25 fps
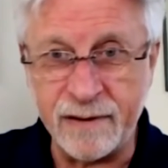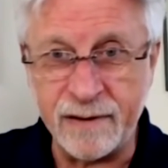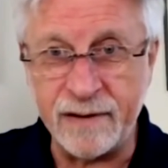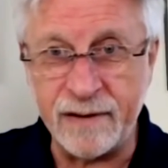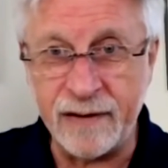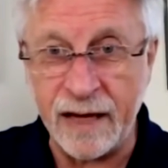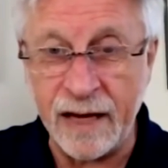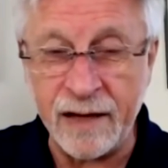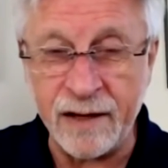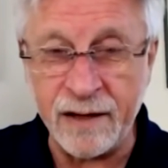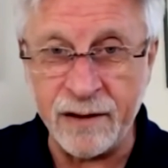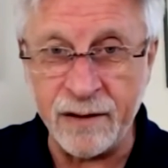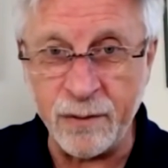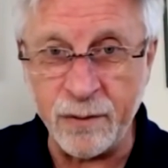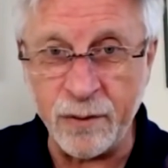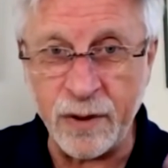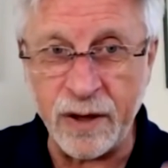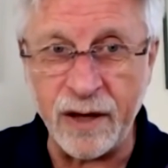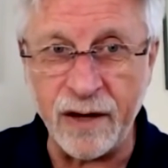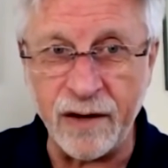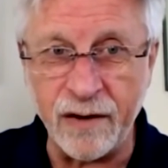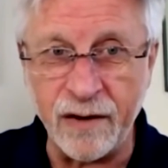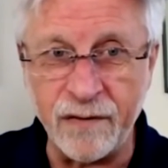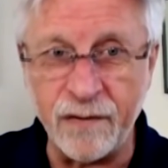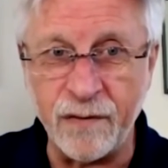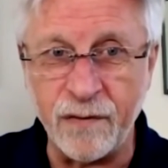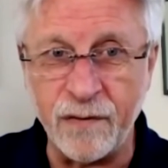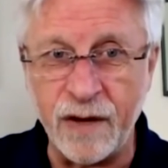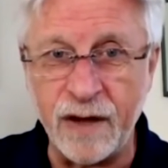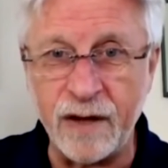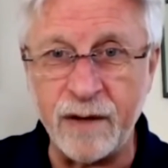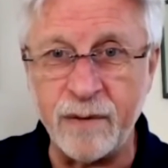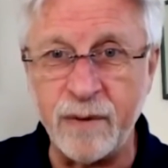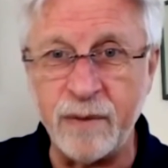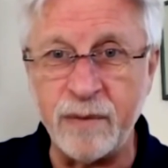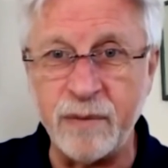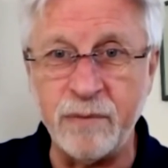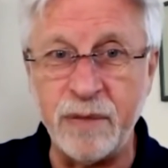Then we have
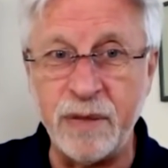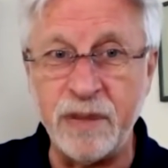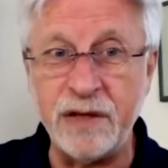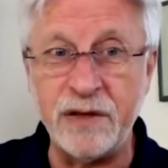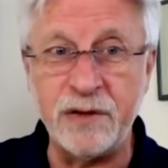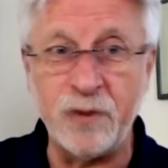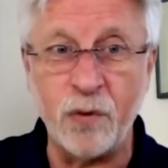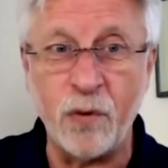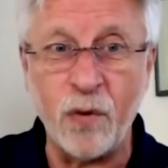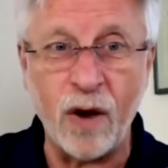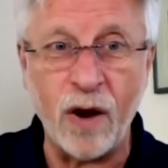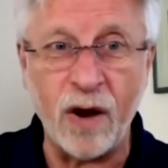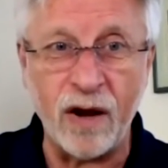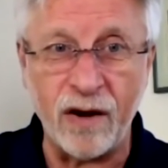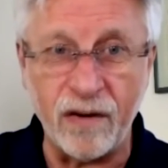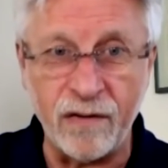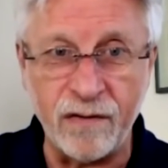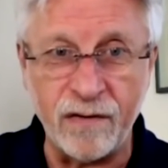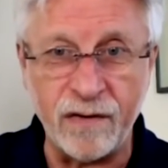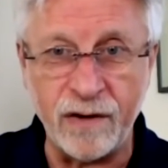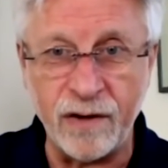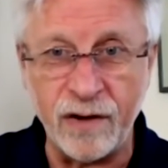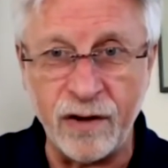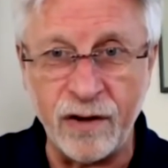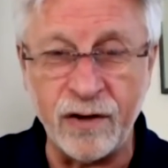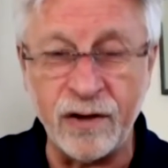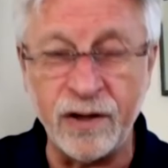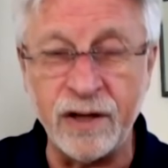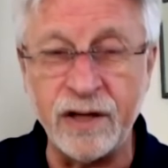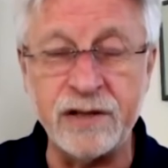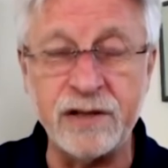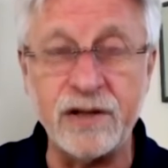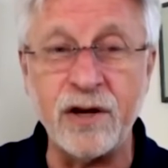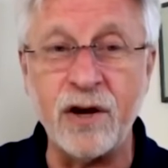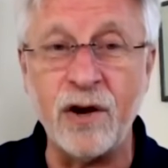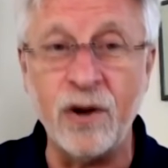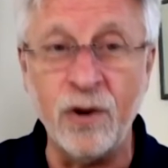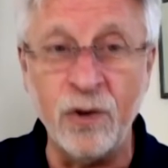vitamin B12 on
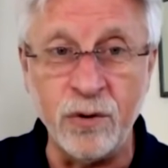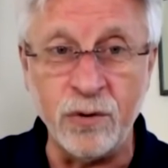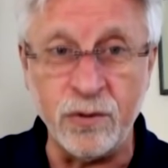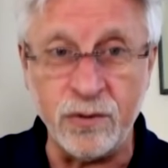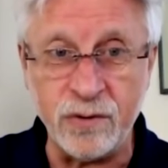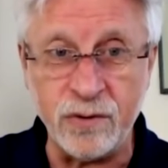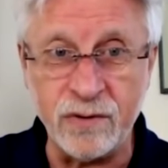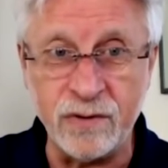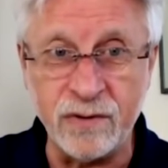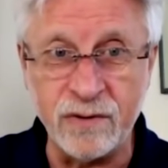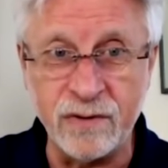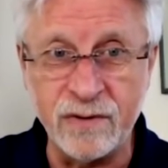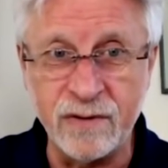its own.